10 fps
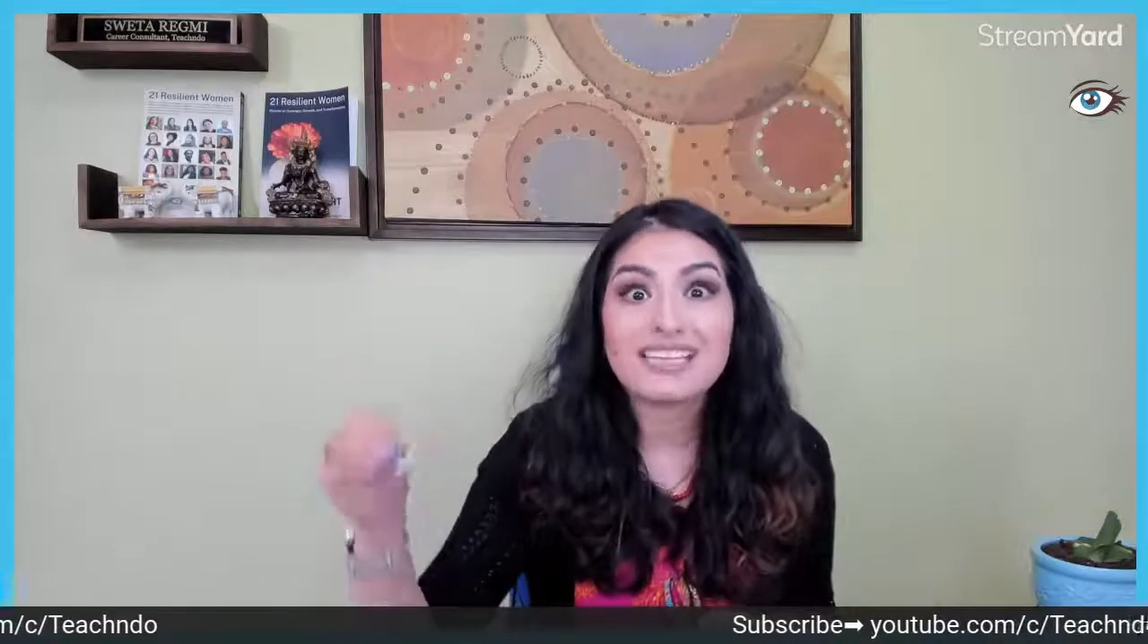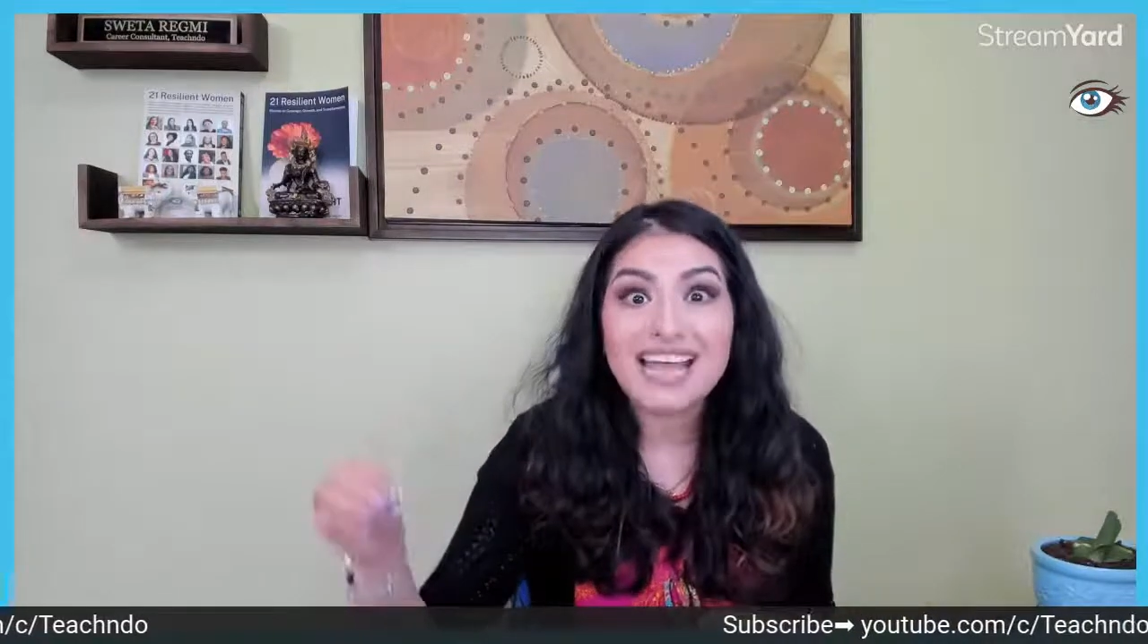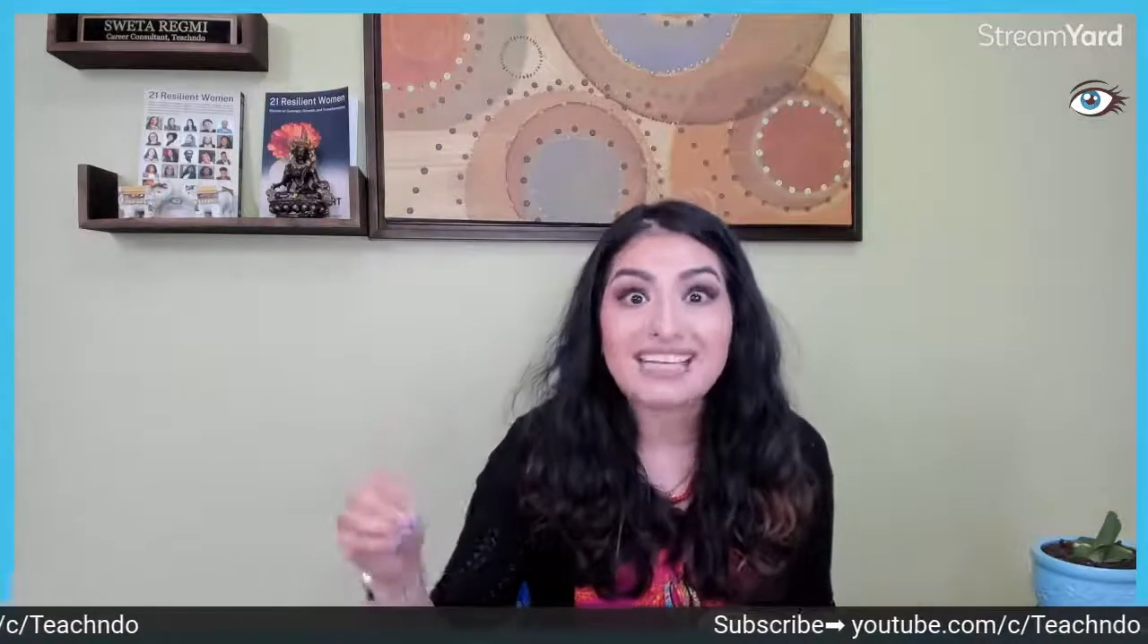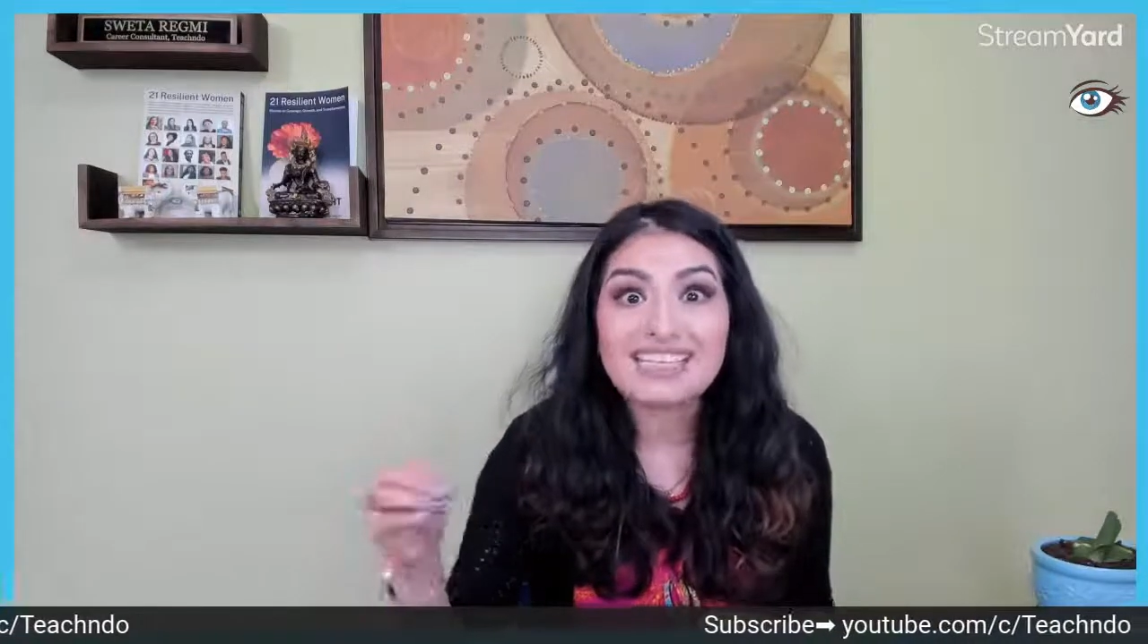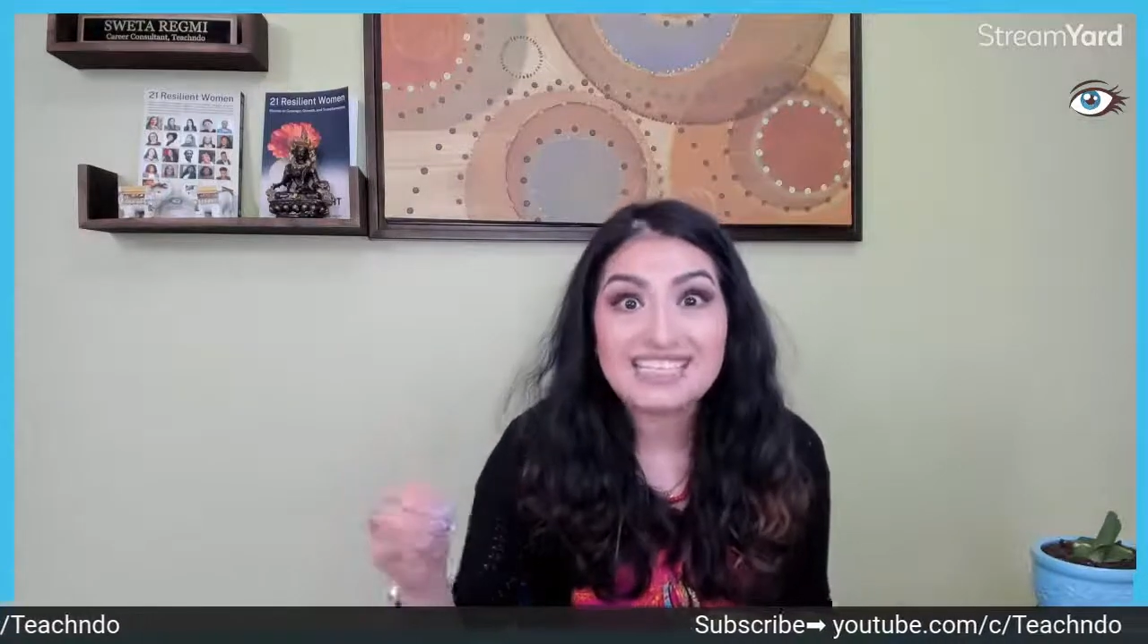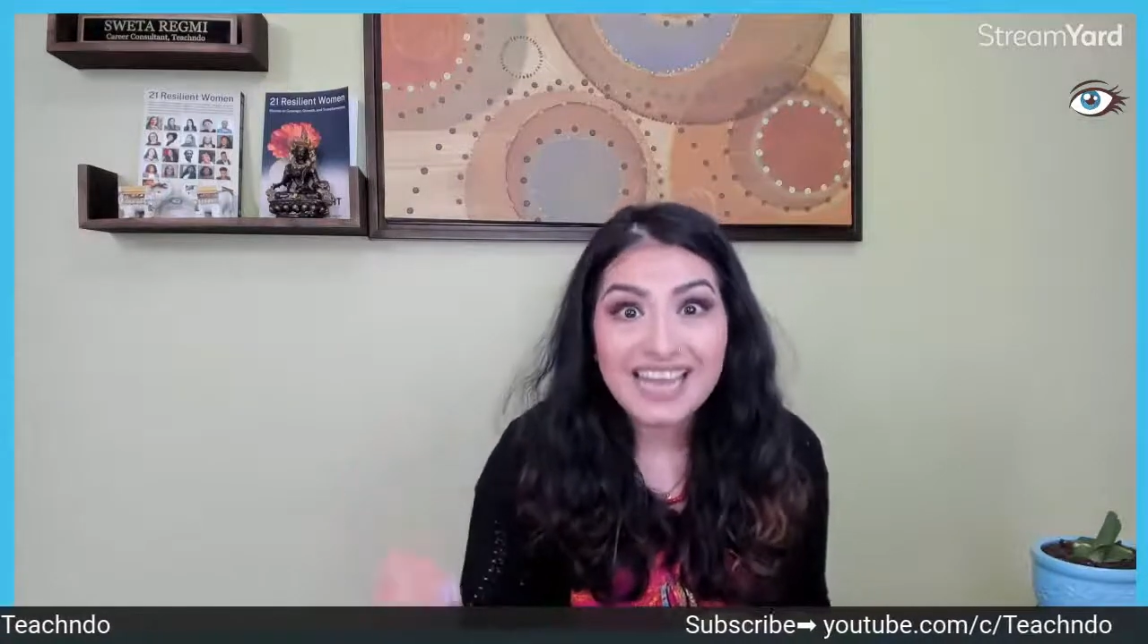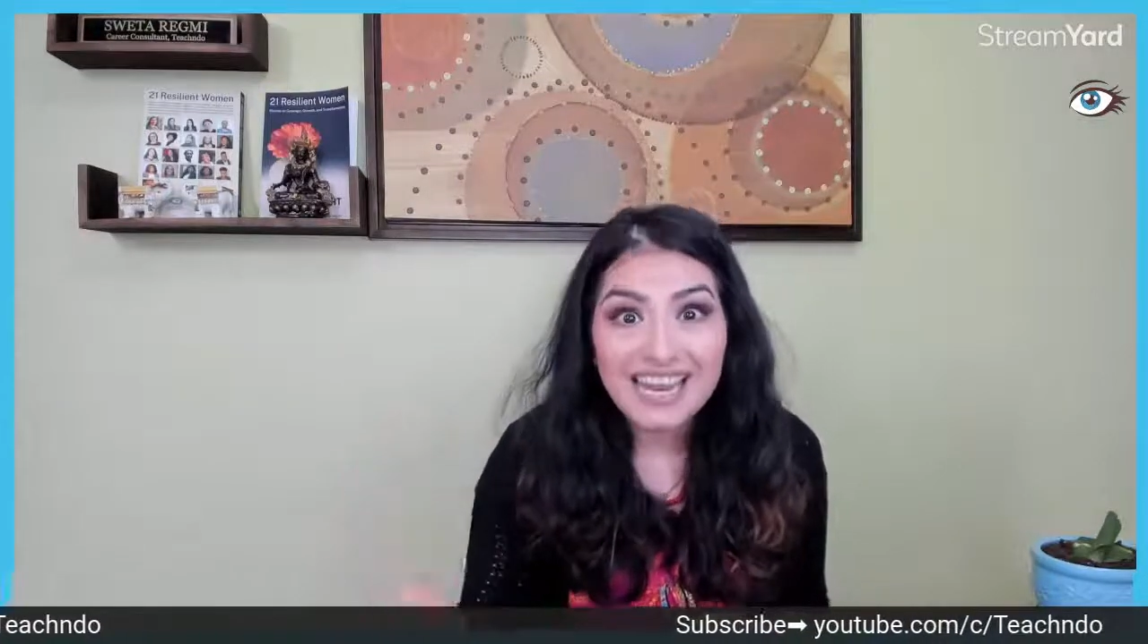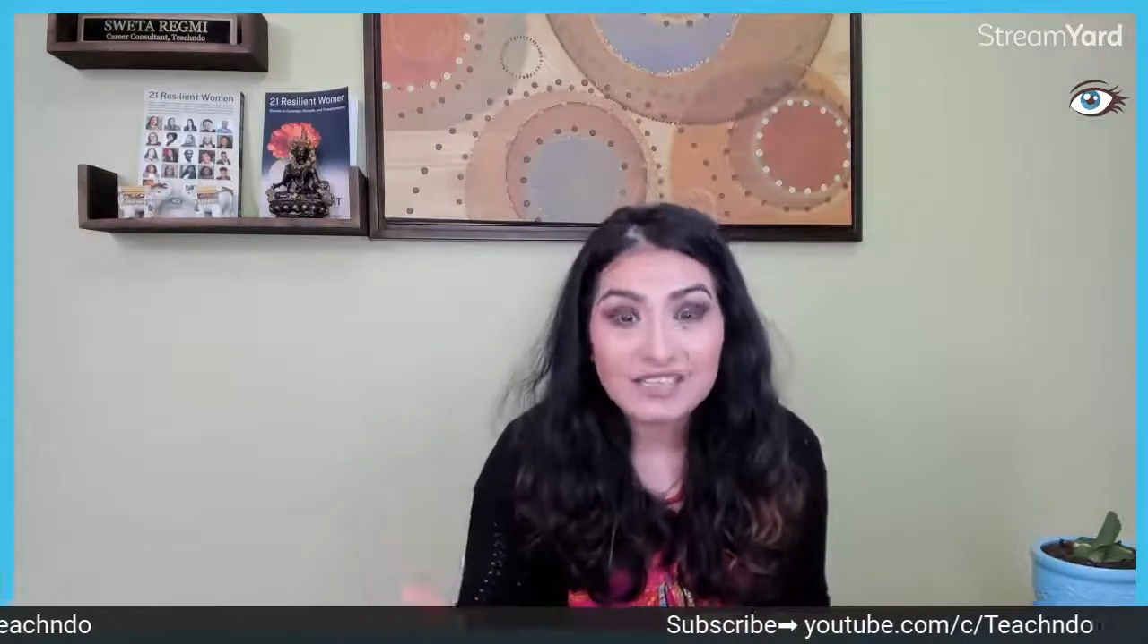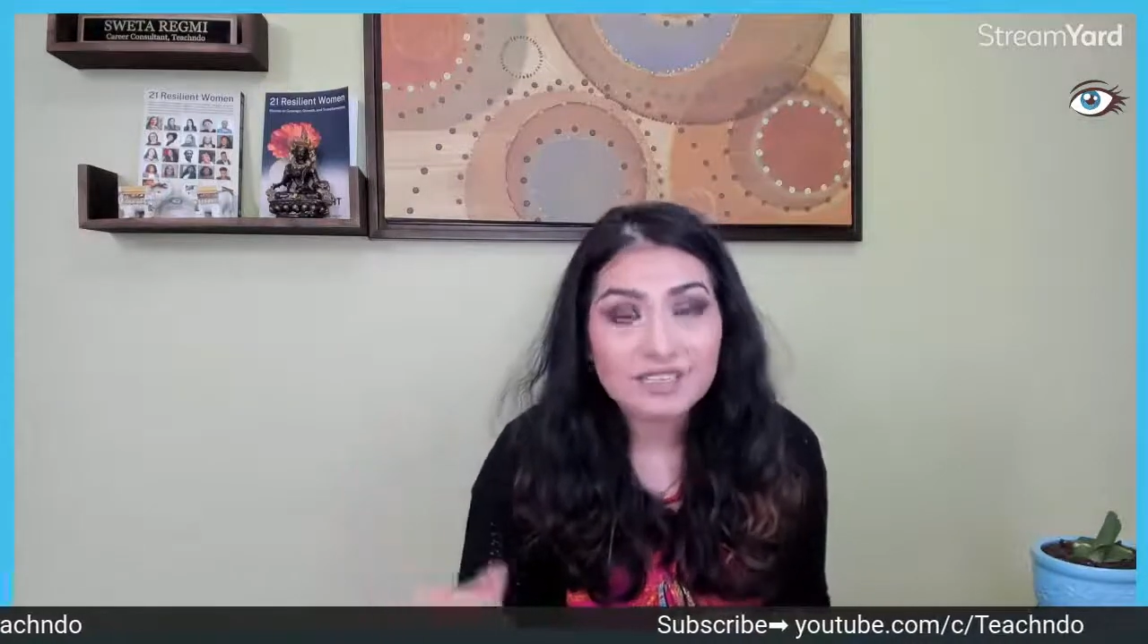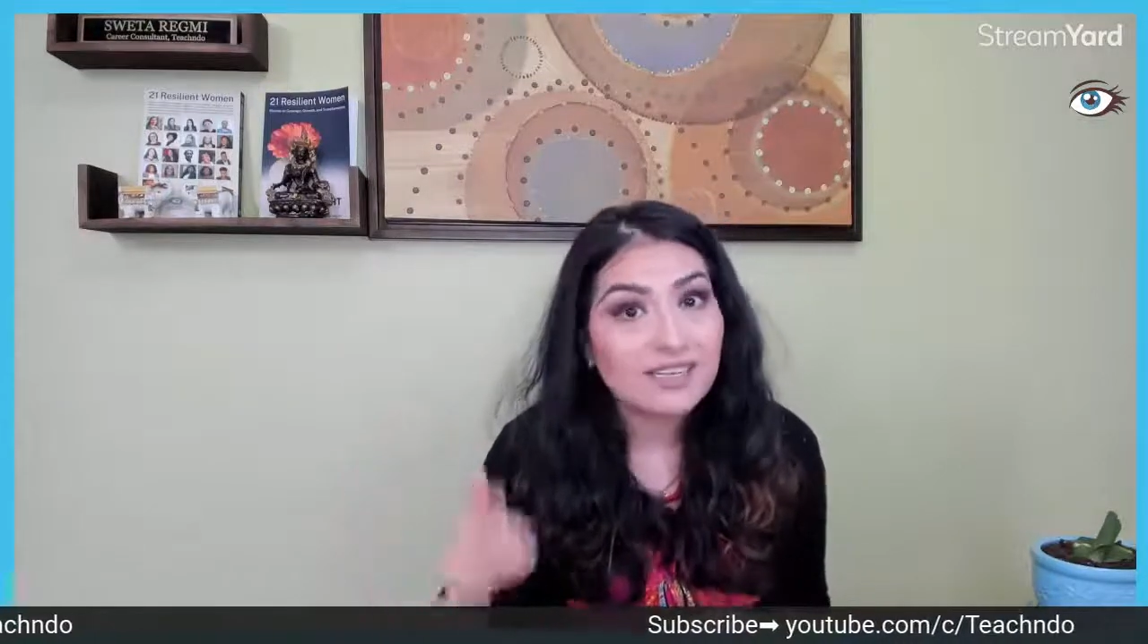next
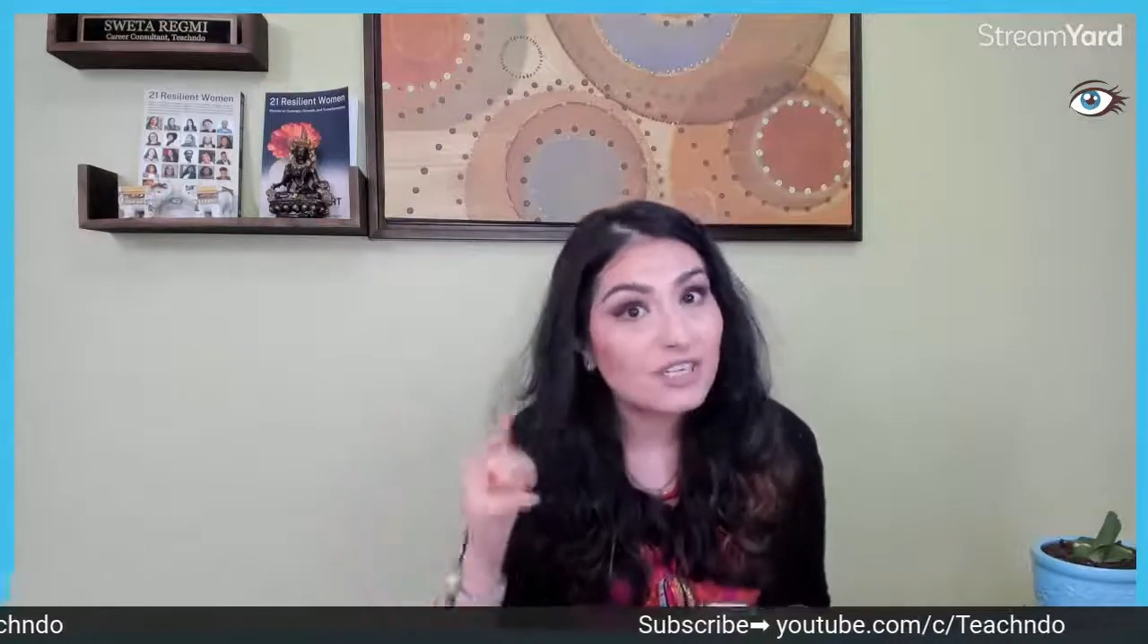stage.